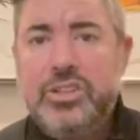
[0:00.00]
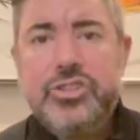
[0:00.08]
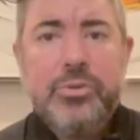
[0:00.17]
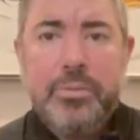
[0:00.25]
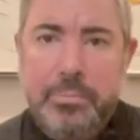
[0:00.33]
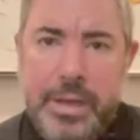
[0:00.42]

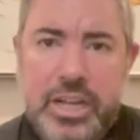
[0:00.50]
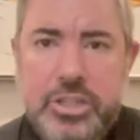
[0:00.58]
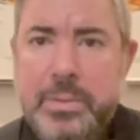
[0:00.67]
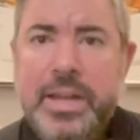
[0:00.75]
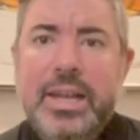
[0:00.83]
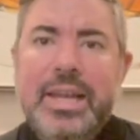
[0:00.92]
or
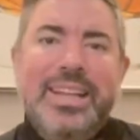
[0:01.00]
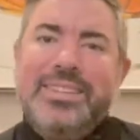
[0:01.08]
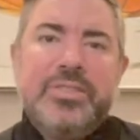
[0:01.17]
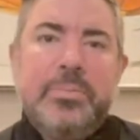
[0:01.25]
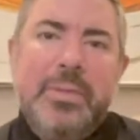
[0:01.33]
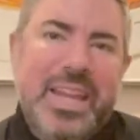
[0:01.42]
impeachment
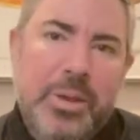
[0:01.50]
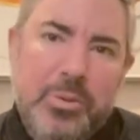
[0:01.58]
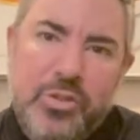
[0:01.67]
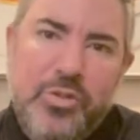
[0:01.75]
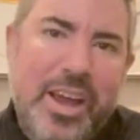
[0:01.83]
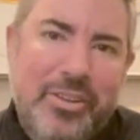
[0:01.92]
doesn't mean he was
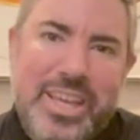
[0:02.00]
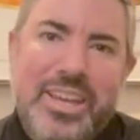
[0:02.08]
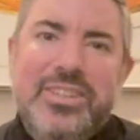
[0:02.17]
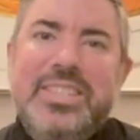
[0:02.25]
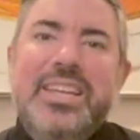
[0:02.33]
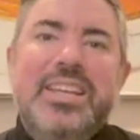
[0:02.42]
found
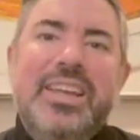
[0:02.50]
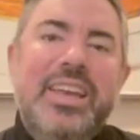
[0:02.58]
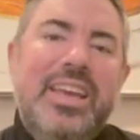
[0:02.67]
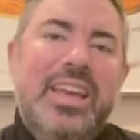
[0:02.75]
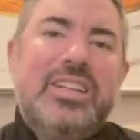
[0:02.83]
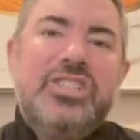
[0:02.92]
guilty.
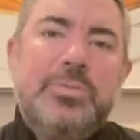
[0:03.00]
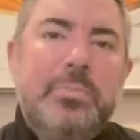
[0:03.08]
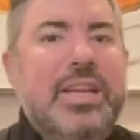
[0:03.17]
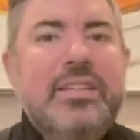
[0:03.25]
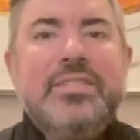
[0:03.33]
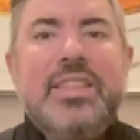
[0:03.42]
It just
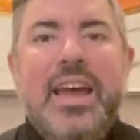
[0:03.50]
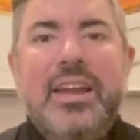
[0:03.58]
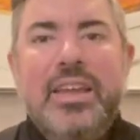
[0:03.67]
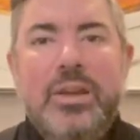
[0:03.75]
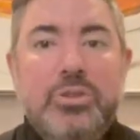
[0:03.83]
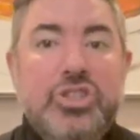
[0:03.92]
means that
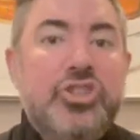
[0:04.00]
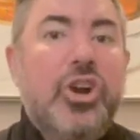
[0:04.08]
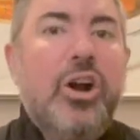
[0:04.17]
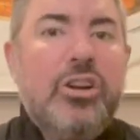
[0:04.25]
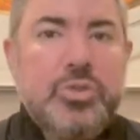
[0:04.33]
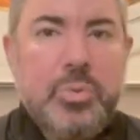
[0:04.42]
he was
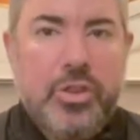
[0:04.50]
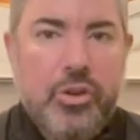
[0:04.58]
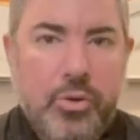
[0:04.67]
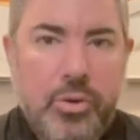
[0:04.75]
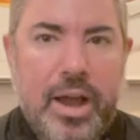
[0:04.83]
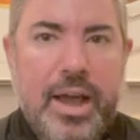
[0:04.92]
charged with a
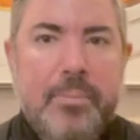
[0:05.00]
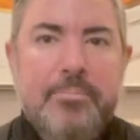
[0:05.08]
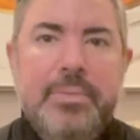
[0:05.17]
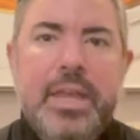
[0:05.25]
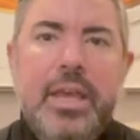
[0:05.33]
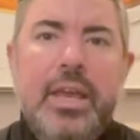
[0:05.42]
crime.
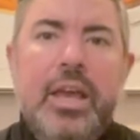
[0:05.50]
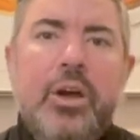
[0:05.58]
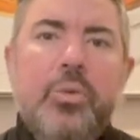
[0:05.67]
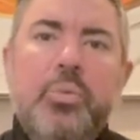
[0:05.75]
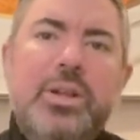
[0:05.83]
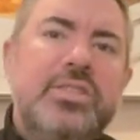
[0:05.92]

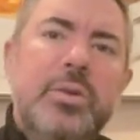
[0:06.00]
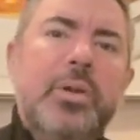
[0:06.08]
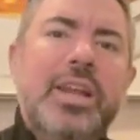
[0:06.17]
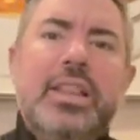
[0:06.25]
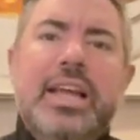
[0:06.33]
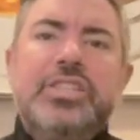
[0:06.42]
When someone
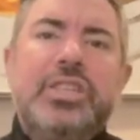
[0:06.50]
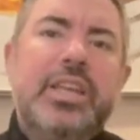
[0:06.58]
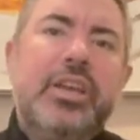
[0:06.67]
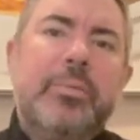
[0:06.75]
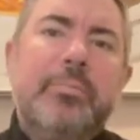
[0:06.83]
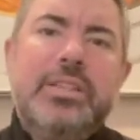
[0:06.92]
allegedly
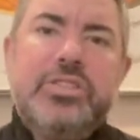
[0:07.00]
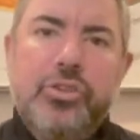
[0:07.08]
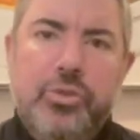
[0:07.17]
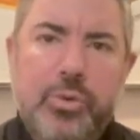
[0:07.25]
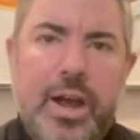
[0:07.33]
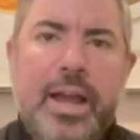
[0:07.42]
commits a
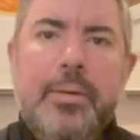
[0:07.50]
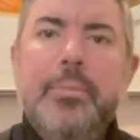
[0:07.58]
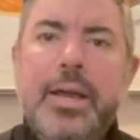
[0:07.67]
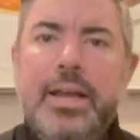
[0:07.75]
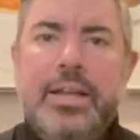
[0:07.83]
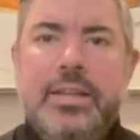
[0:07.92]
crime,
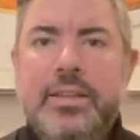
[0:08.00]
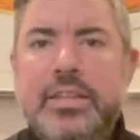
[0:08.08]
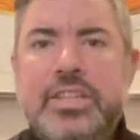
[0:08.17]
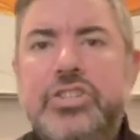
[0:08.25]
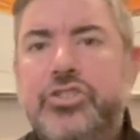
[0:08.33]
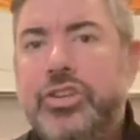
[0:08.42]
the
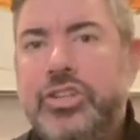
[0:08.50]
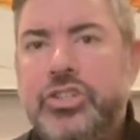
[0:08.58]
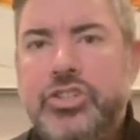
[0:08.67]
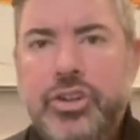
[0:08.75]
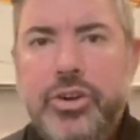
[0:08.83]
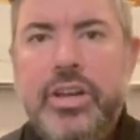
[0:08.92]
district
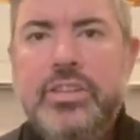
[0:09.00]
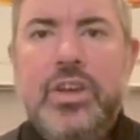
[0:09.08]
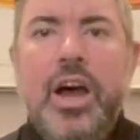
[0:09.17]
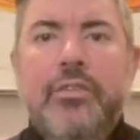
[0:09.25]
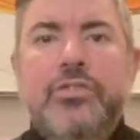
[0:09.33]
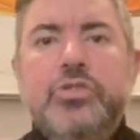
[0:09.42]
attorney's
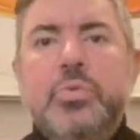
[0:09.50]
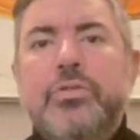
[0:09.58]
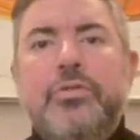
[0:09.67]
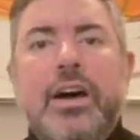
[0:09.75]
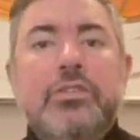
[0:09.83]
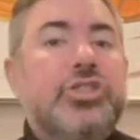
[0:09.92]
office will
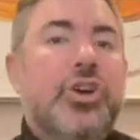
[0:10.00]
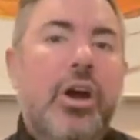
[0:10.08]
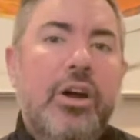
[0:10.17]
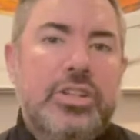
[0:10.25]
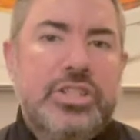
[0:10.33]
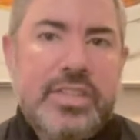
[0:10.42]
file
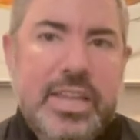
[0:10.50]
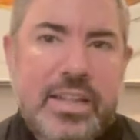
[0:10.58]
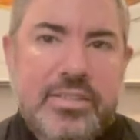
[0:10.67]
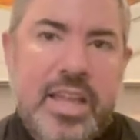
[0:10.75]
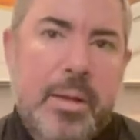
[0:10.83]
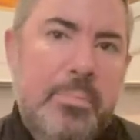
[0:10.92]
charges
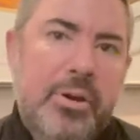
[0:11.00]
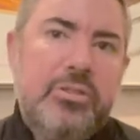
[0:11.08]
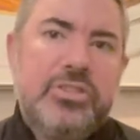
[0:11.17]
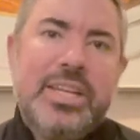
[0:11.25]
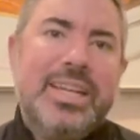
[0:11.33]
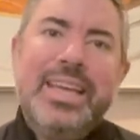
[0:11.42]
against that
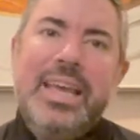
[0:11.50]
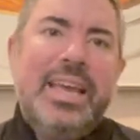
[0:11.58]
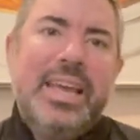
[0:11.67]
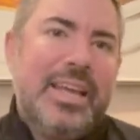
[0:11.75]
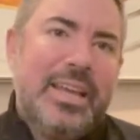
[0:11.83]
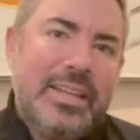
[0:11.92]
person.
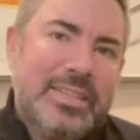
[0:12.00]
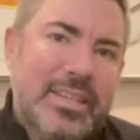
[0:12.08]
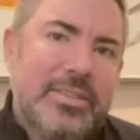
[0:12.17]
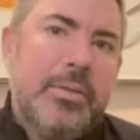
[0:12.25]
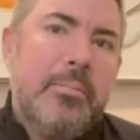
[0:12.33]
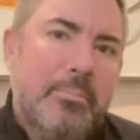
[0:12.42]
It
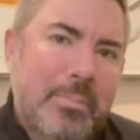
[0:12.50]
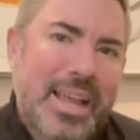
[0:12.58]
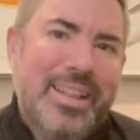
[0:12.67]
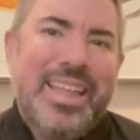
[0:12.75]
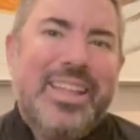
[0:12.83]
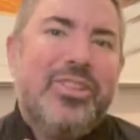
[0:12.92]
doesn't
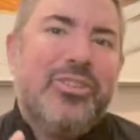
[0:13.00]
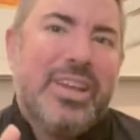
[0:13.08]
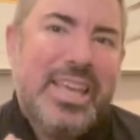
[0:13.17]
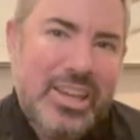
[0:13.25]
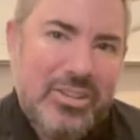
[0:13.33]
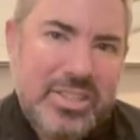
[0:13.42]
mean that they're
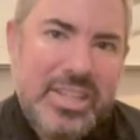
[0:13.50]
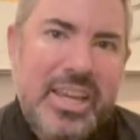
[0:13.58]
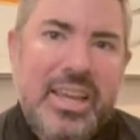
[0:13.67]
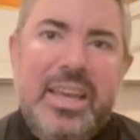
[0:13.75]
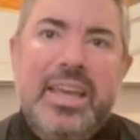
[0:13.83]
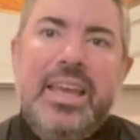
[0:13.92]

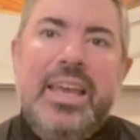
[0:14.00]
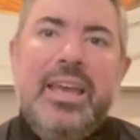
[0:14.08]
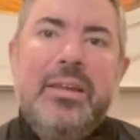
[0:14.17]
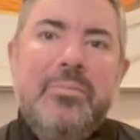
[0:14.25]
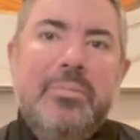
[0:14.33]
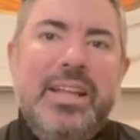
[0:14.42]
guilty.
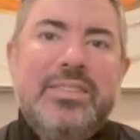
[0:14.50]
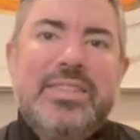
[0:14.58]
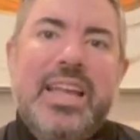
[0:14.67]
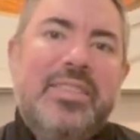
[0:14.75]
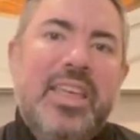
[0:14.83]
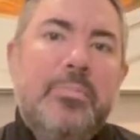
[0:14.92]
It means
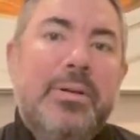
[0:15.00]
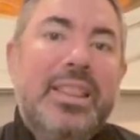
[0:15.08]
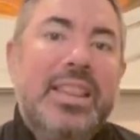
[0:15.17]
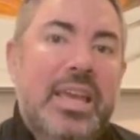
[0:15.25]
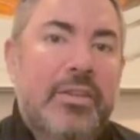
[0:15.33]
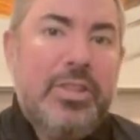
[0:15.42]
that they
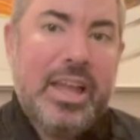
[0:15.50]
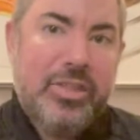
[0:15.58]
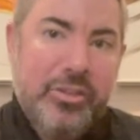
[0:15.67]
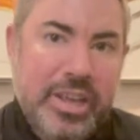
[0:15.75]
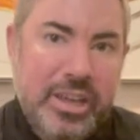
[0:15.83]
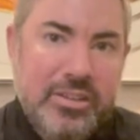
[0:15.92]
believe that they're
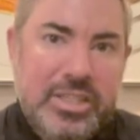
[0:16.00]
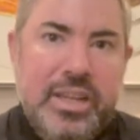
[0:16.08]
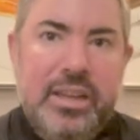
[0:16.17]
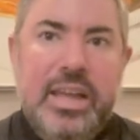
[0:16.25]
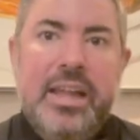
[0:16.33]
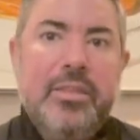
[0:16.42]

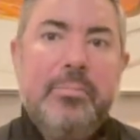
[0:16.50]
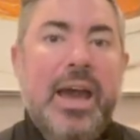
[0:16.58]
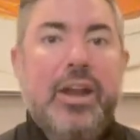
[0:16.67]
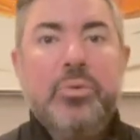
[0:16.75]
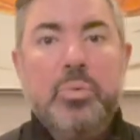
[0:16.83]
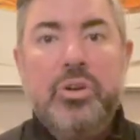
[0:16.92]
guilty, and the
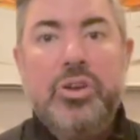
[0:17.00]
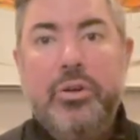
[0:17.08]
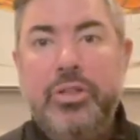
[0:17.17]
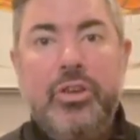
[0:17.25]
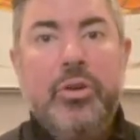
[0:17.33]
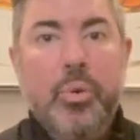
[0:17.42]
matter will go to
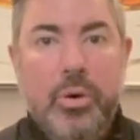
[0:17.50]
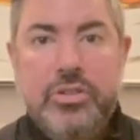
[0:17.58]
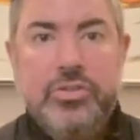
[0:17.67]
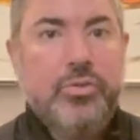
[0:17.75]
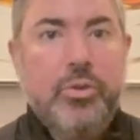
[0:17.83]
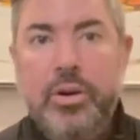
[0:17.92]
the courts
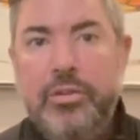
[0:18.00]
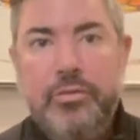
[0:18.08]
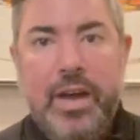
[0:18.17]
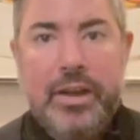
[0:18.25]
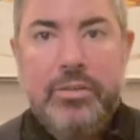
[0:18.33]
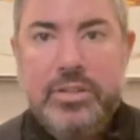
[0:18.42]
for a
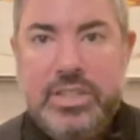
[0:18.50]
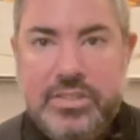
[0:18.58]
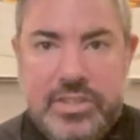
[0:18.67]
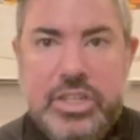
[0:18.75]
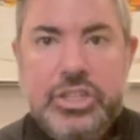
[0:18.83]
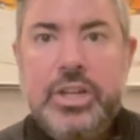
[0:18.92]
final
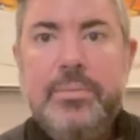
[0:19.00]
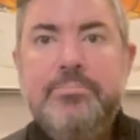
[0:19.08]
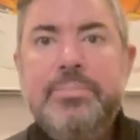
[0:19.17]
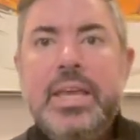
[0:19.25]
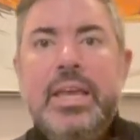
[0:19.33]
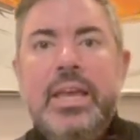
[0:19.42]
decision.
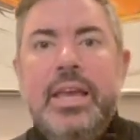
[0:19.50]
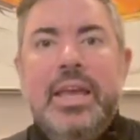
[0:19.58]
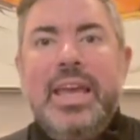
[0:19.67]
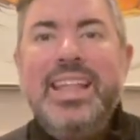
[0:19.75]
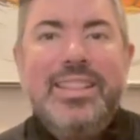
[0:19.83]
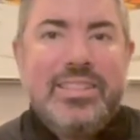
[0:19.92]

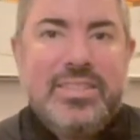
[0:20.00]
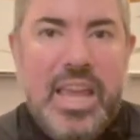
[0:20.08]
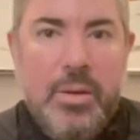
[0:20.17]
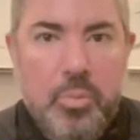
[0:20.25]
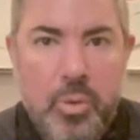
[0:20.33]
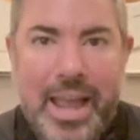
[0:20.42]
In the
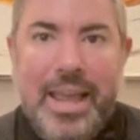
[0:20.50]
same way,